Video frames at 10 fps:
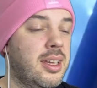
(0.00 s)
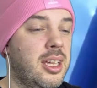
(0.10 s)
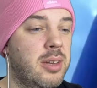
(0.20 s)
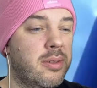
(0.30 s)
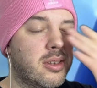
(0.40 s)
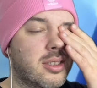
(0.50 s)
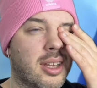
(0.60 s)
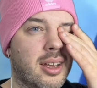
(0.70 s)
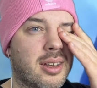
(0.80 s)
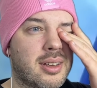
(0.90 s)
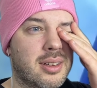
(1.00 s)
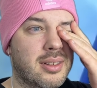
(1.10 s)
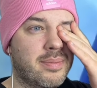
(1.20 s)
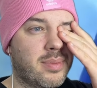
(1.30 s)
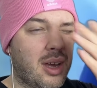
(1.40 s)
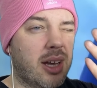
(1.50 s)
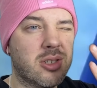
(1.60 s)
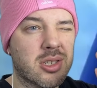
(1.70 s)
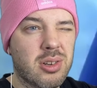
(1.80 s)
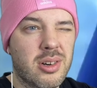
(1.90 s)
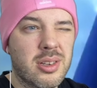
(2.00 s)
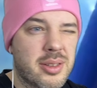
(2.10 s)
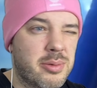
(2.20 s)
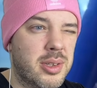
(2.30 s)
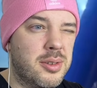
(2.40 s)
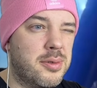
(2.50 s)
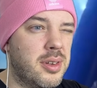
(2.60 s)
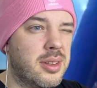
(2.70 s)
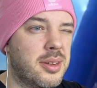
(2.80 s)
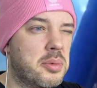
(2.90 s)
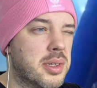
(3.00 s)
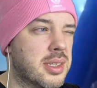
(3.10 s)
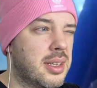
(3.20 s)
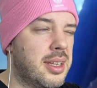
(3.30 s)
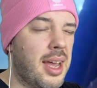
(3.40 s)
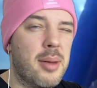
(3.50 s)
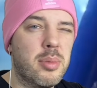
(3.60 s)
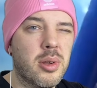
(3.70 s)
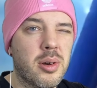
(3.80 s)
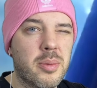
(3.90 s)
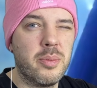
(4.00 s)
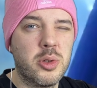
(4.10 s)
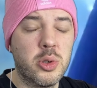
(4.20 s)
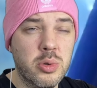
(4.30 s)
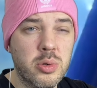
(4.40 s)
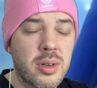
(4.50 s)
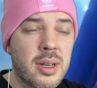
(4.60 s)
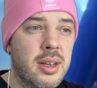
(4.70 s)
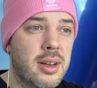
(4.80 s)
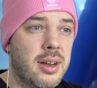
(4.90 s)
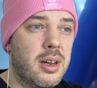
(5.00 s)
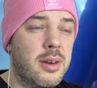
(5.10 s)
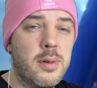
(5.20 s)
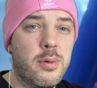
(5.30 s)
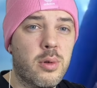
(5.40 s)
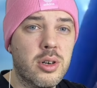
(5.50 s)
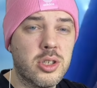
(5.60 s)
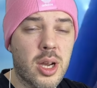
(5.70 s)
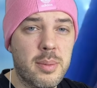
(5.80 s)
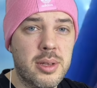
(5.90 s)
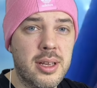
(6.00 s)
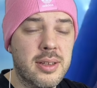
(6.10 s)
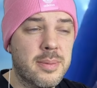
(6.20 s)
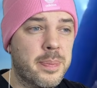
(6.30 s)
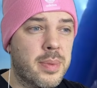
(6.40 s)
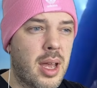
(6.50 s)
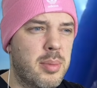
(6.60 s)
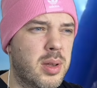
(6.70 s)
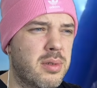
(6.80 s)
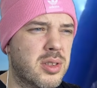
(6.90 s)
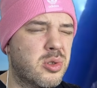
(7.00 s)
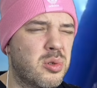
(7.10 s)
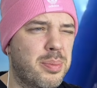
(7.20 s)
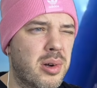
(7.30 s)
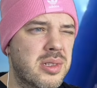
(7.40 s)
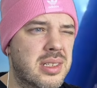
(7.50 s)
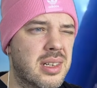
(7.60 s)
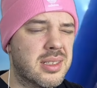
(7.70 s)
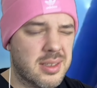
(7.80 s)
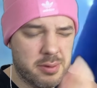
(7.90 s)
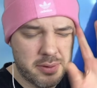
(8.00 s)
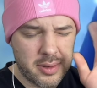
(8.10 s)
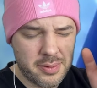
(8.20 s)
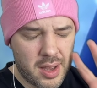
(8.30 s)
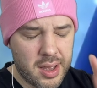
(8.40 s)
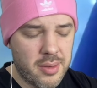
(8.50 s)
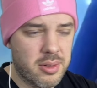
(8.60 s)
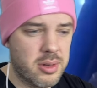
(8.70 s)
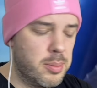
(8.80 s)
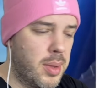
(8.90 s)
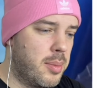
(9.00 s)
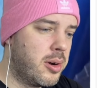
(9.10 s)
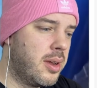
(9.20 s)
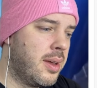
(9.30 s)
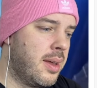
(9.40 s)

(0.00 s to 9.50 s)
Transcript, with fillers: Even like, I just saw the Twitter feed, there was a Diablo 2 Reforged update. I believe it's 2.6 if I have good memory.